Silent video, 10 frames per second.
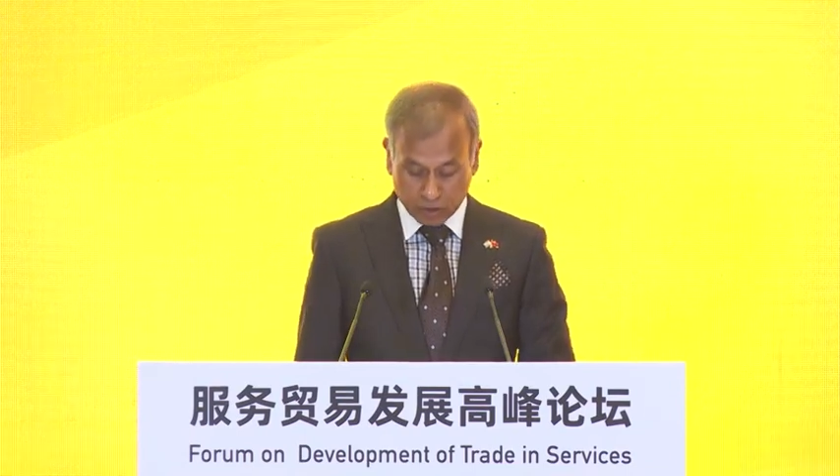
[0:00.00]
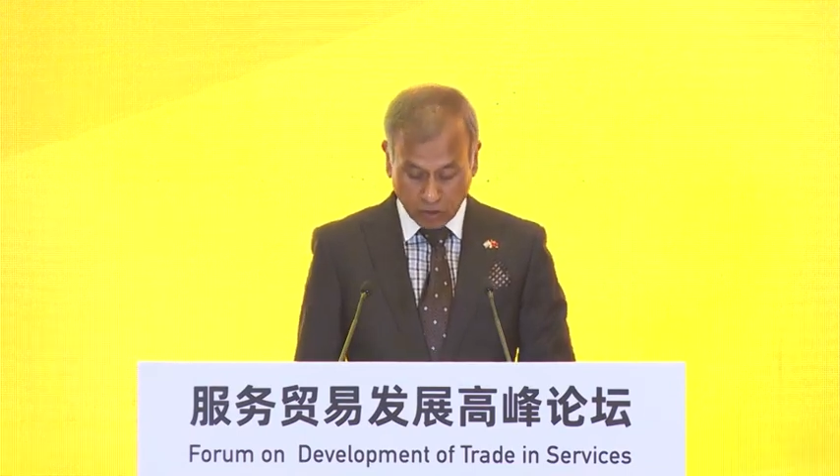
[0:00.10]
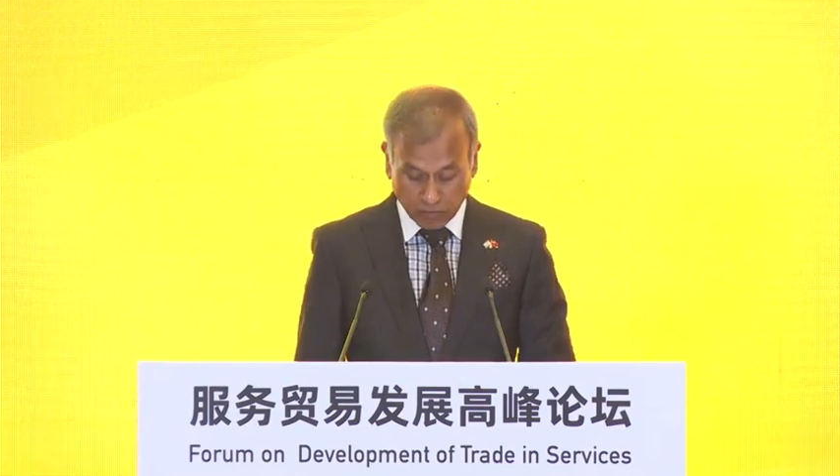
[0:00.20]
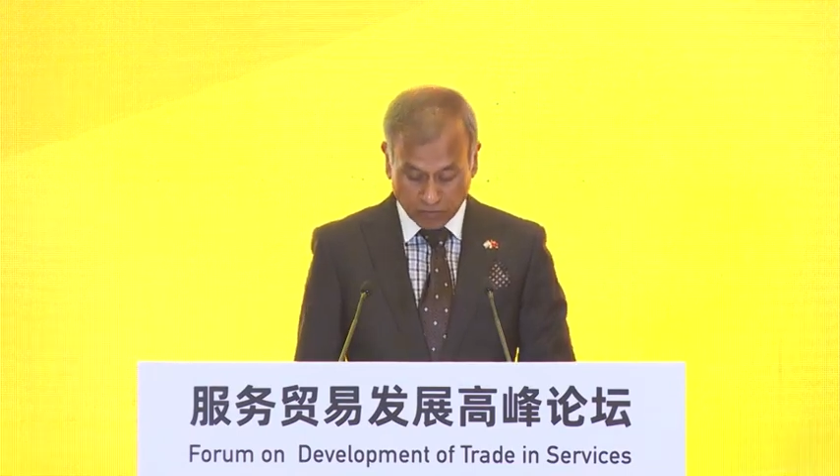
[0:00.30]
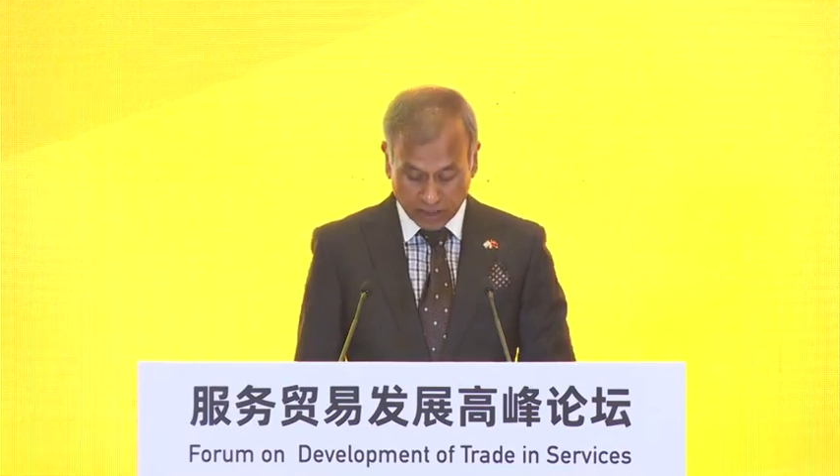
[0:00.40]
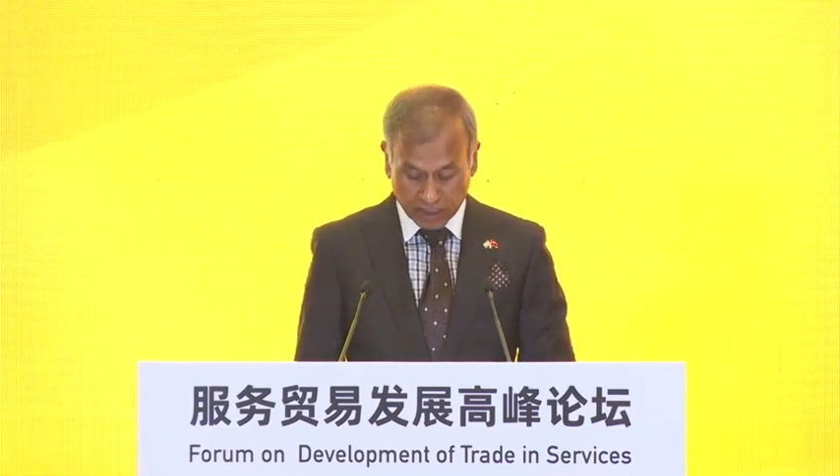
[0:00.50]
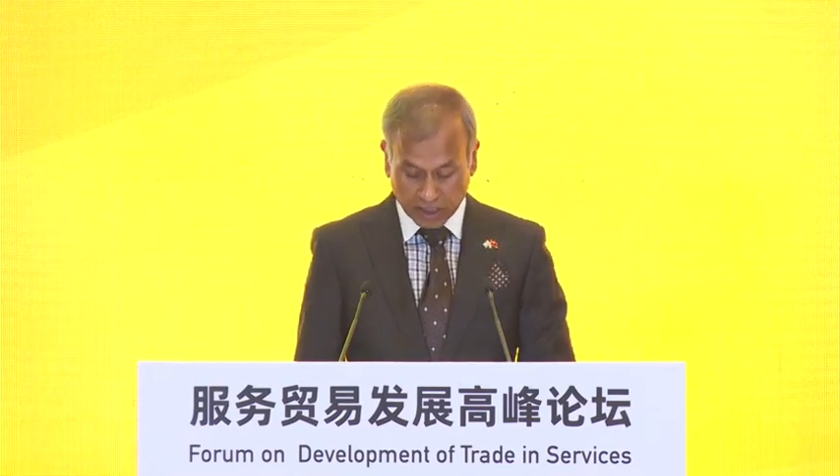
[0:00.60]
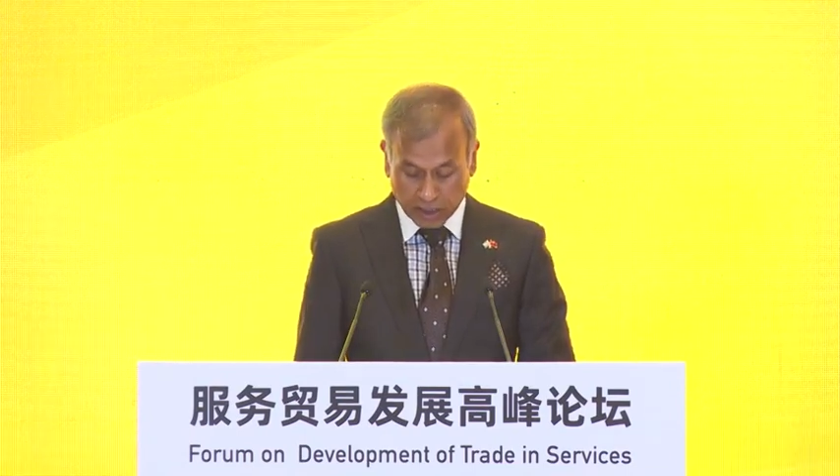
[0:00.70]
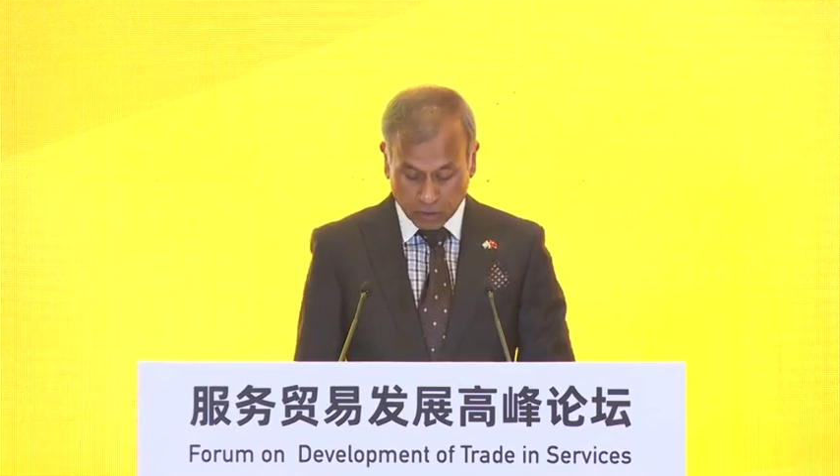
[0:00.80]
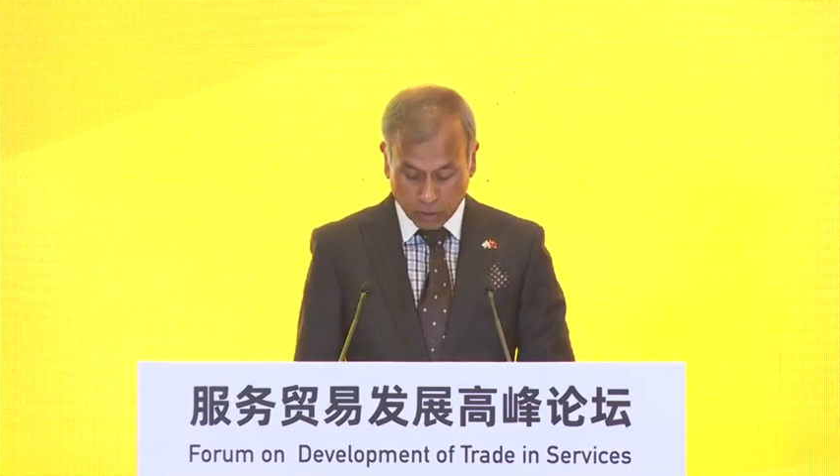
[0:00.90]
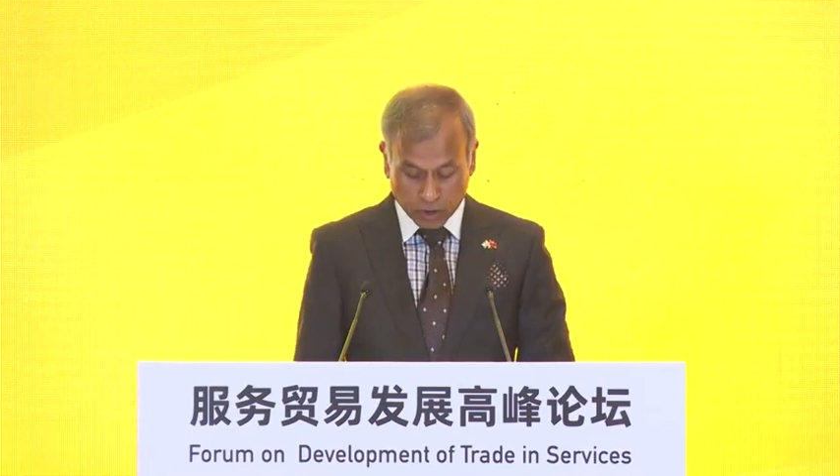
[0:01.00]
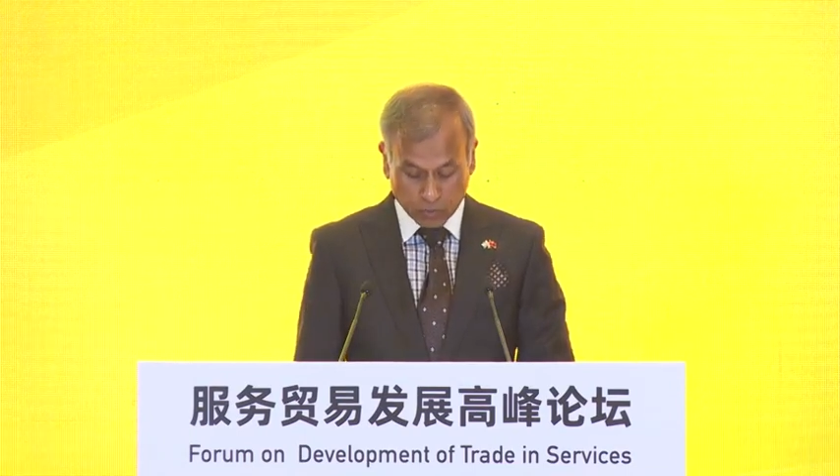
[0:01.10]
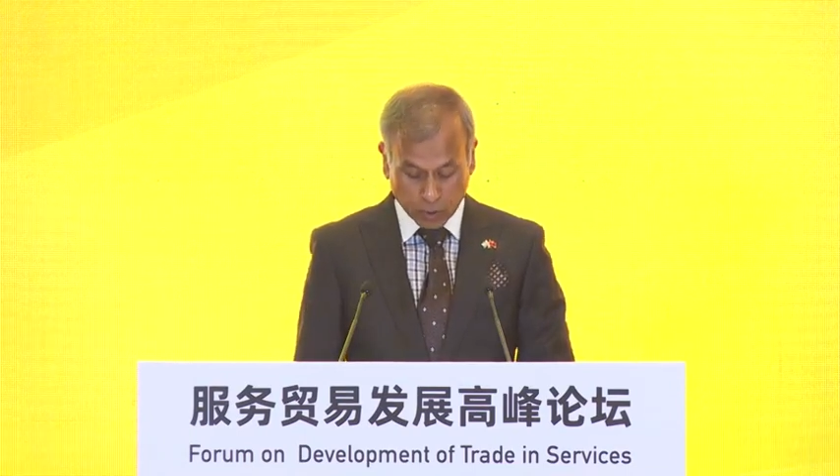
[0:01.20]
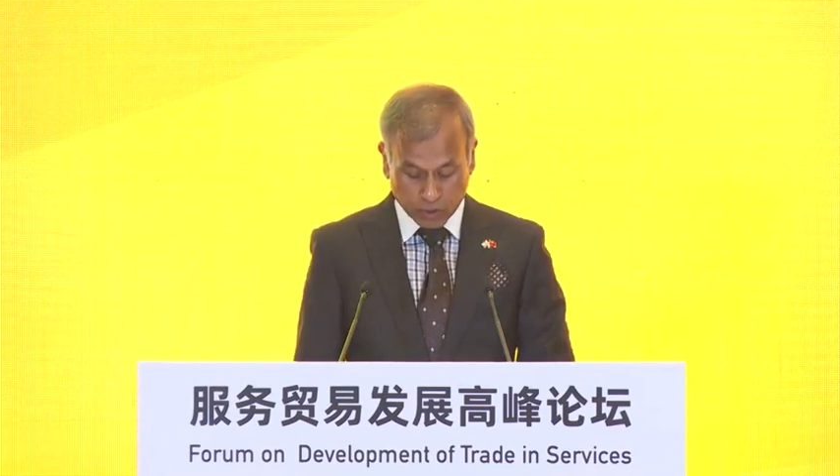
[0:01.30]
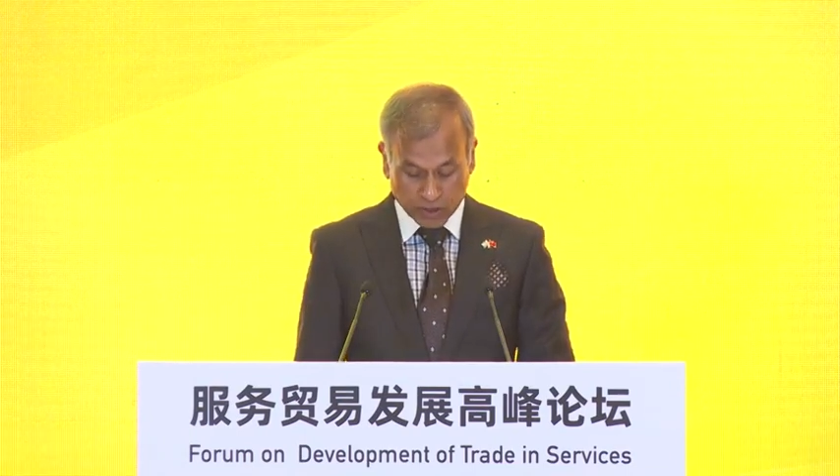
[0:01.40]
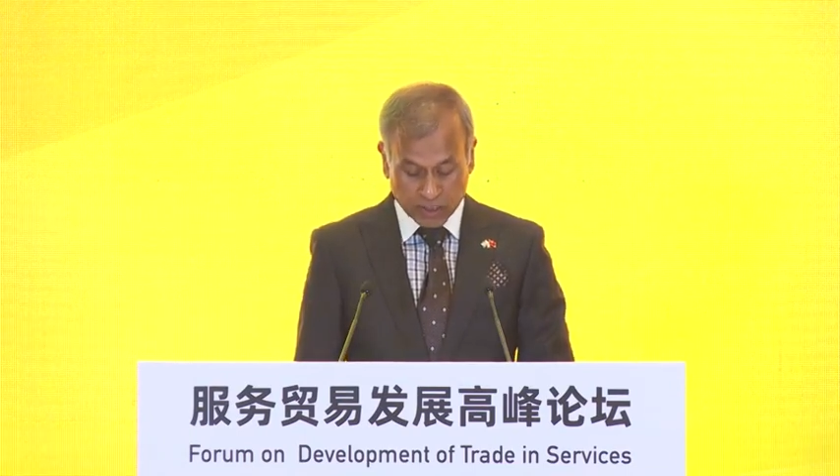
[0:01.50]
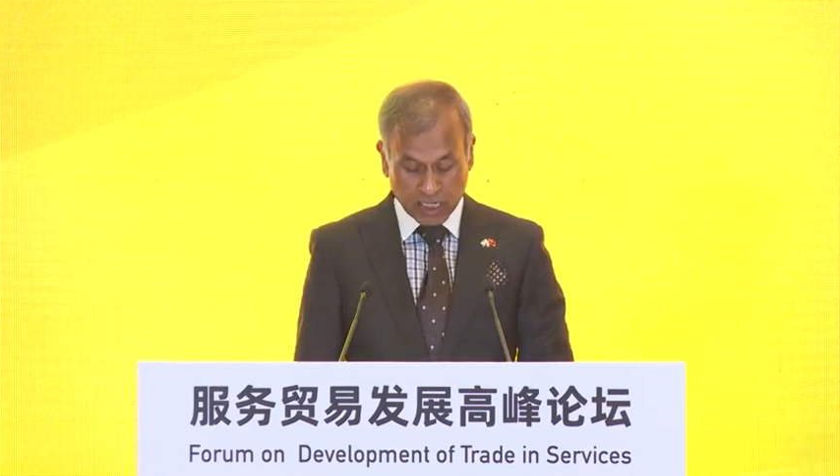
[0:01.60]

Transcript: of data across borders